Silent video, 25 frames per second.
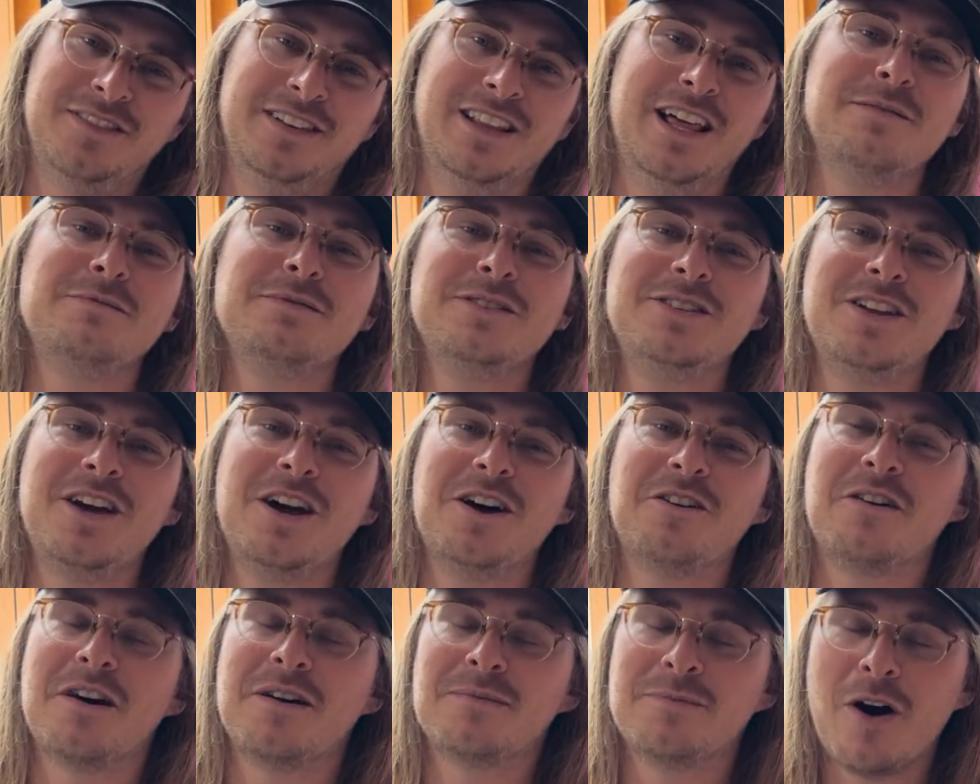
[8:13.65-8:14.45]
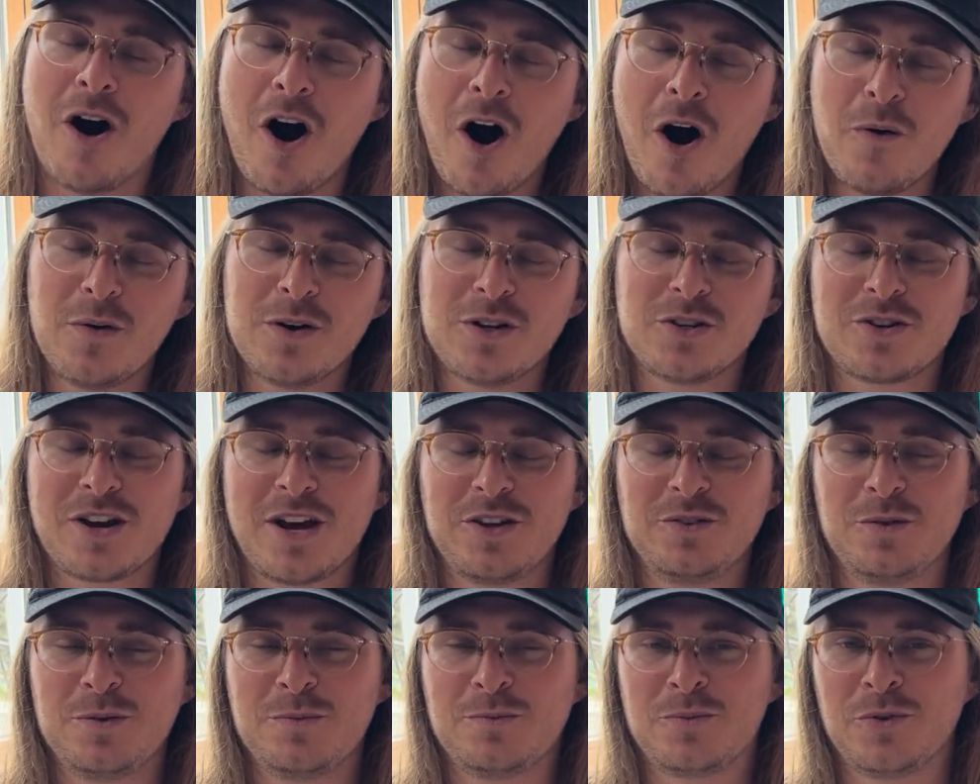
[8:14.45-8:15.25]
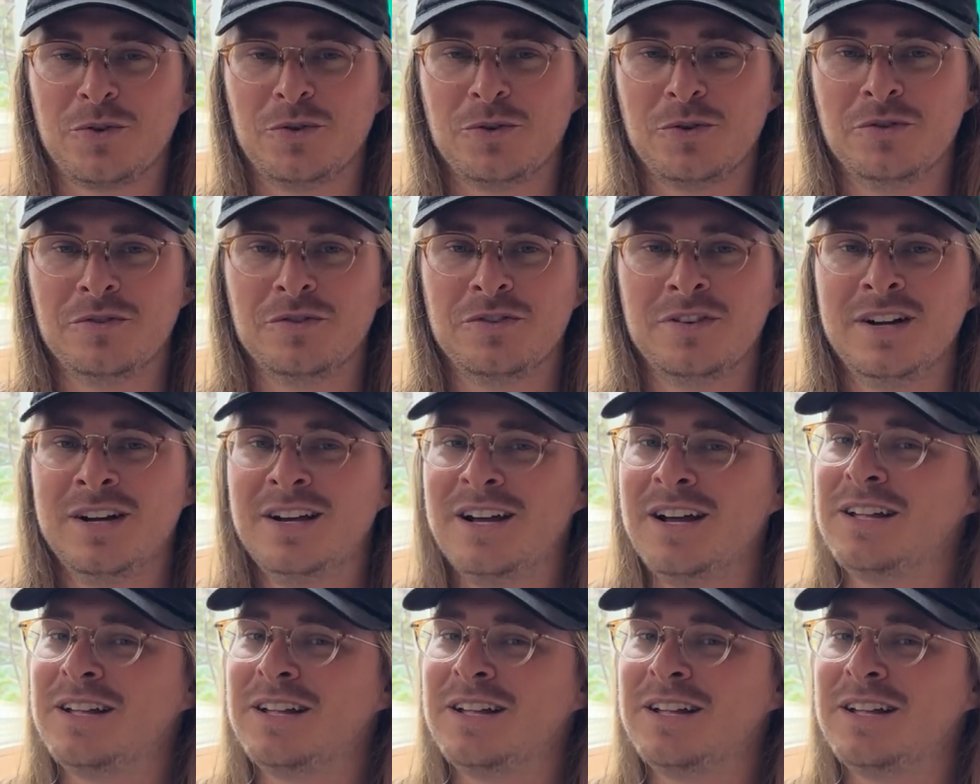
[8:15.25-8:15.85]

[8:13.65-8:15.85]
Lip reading: Let me know. Always try to improve.